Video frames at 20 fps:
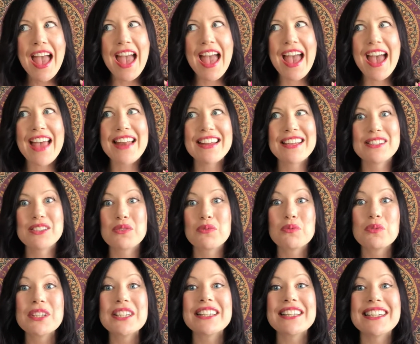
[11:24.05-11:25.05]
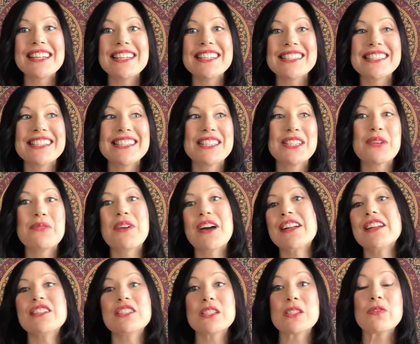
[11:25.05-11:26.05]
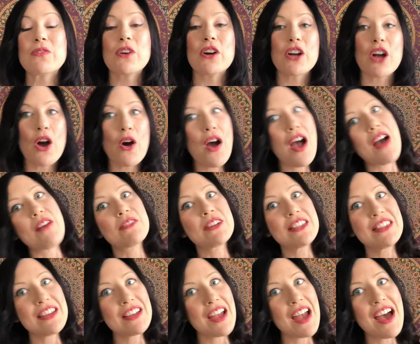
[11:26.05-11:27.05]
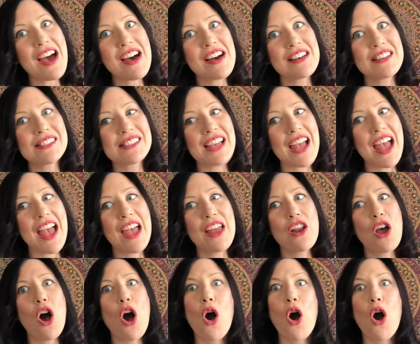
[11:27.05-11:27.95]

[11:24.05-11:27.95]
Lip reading: And it's really easy to want to just forego everything else and